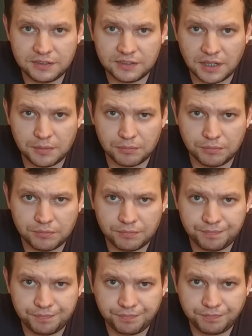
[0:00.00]
some
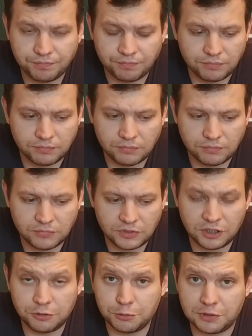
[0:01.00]

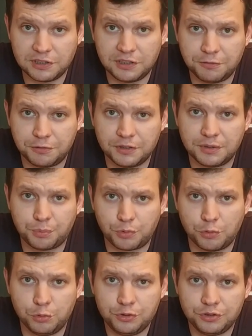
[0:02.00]
seriously different
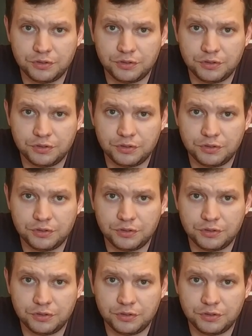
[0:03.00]
approach,